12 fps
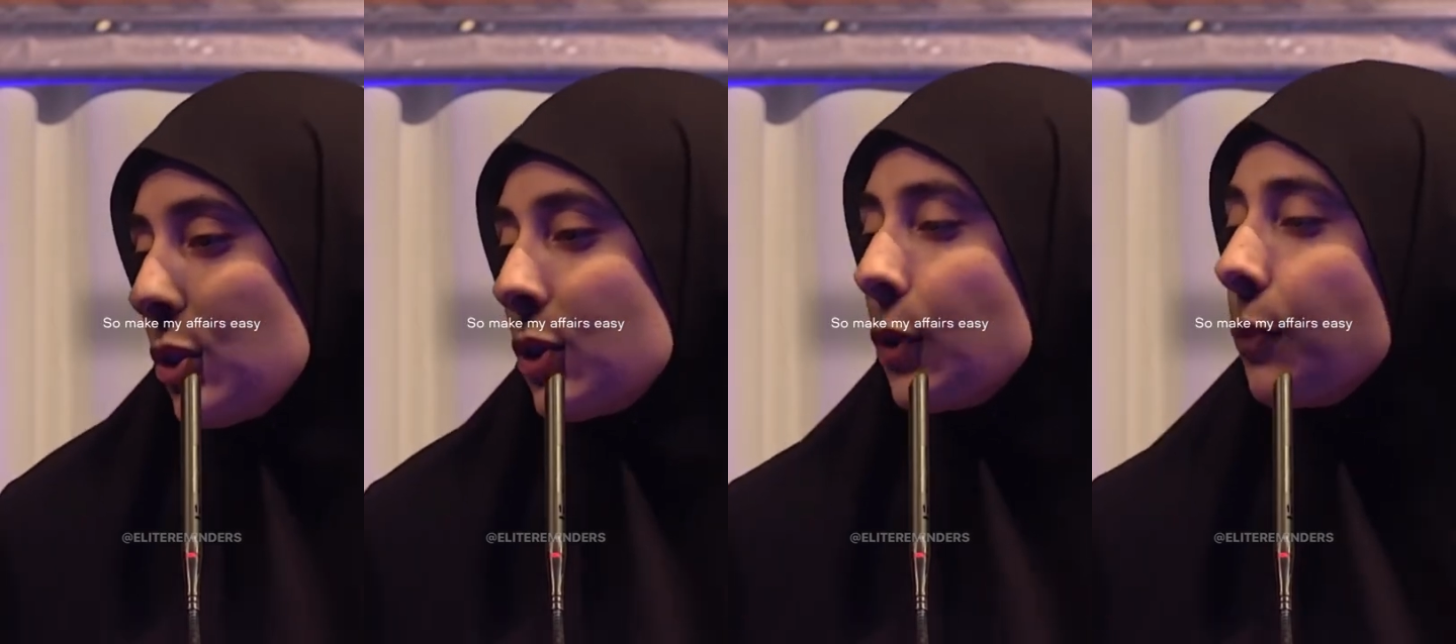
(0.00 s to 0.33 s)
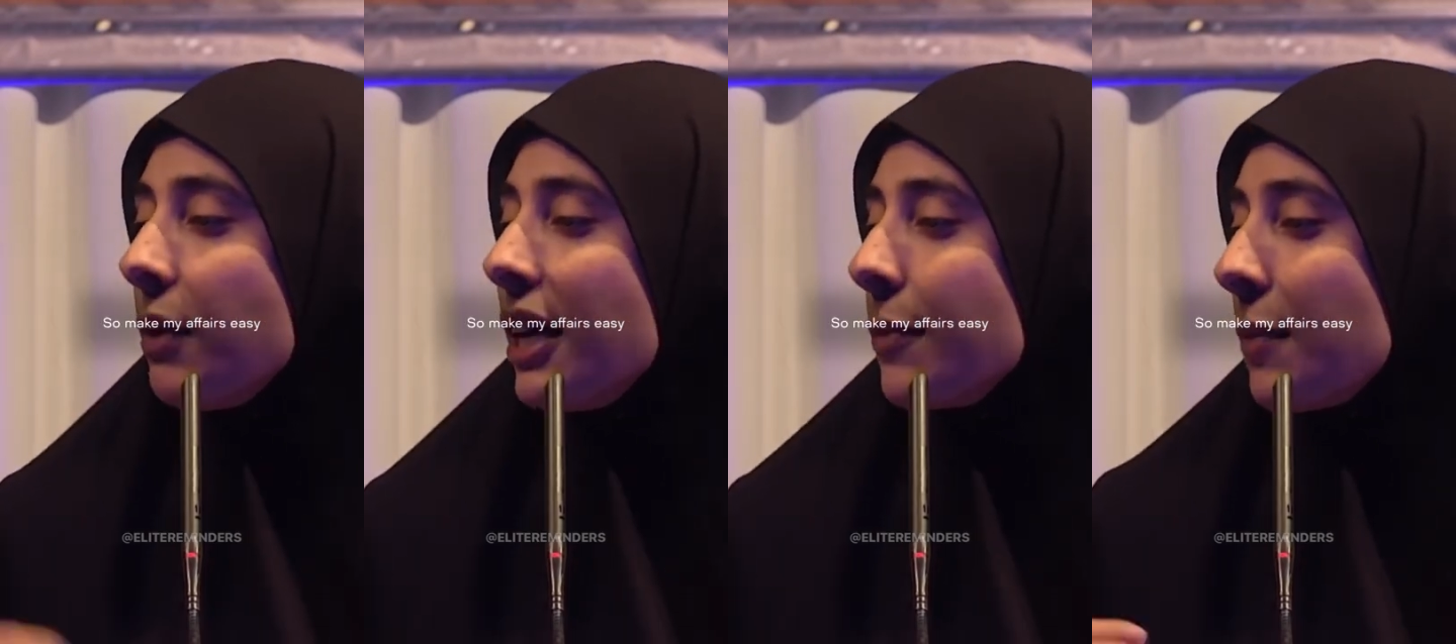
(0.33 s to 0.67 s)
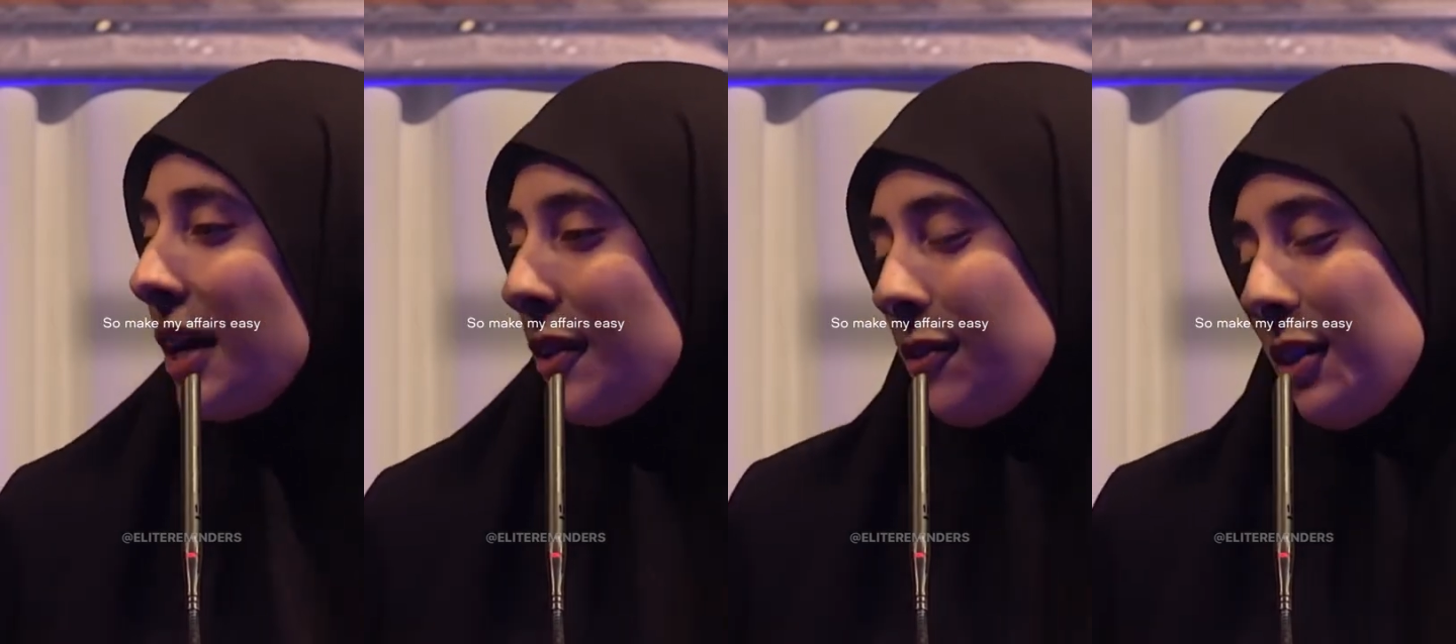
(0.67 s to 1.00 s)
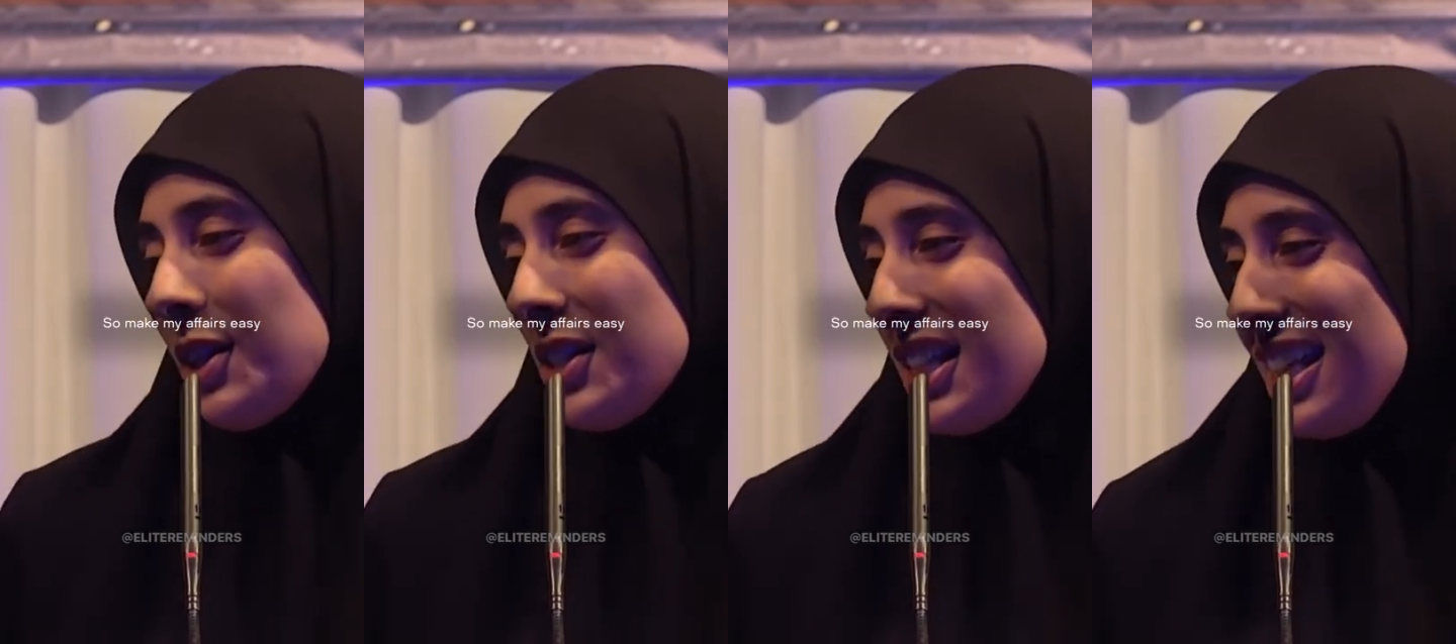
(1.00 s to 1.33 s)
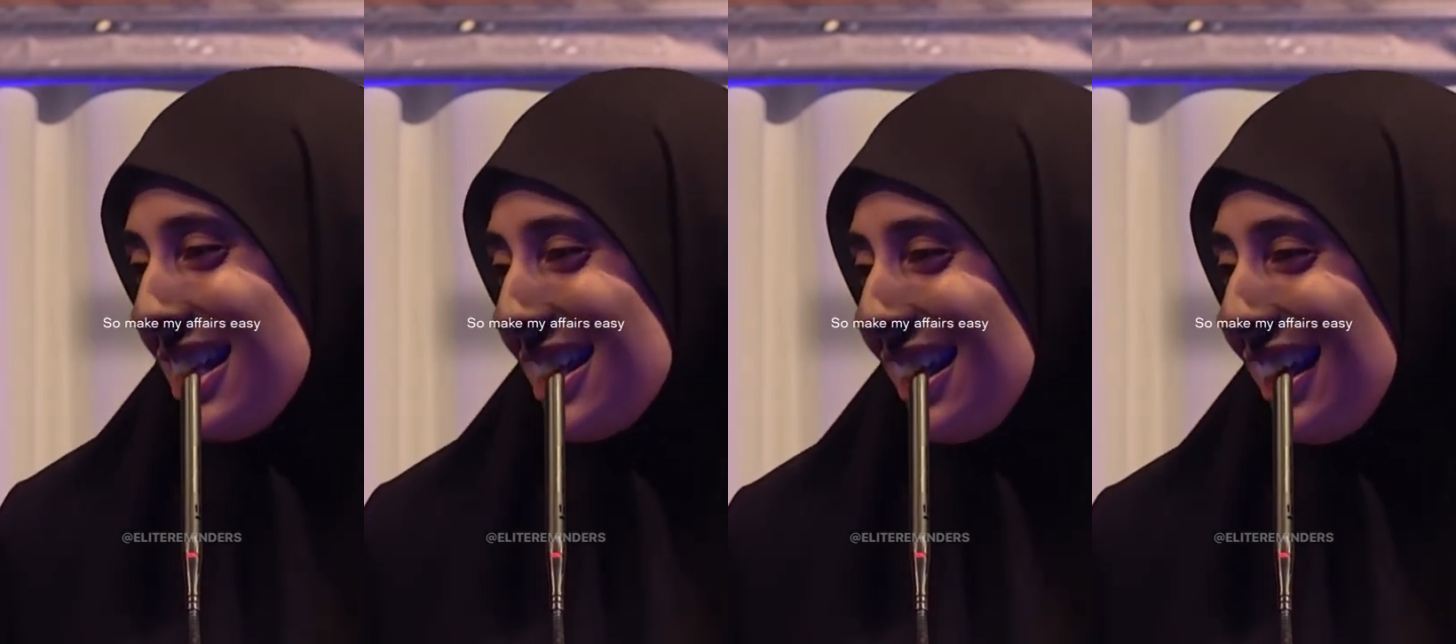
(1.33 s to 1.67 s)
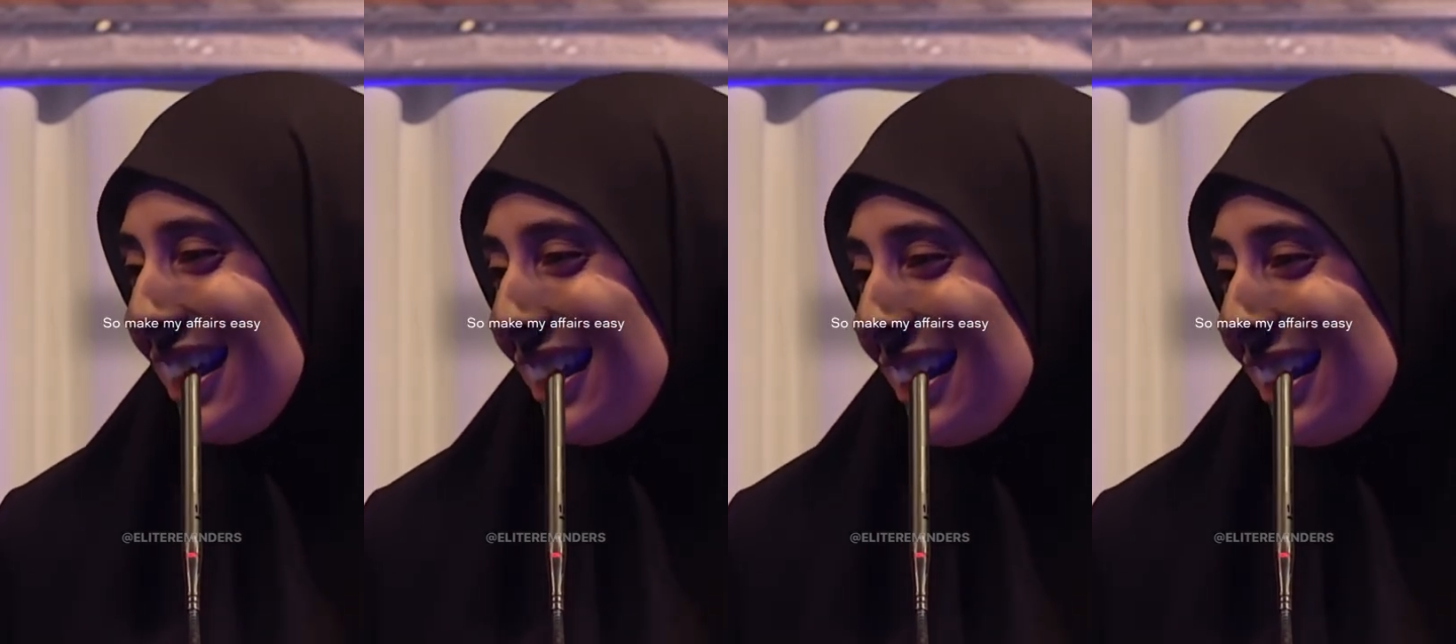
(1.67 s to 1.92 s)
So make my affairs easy.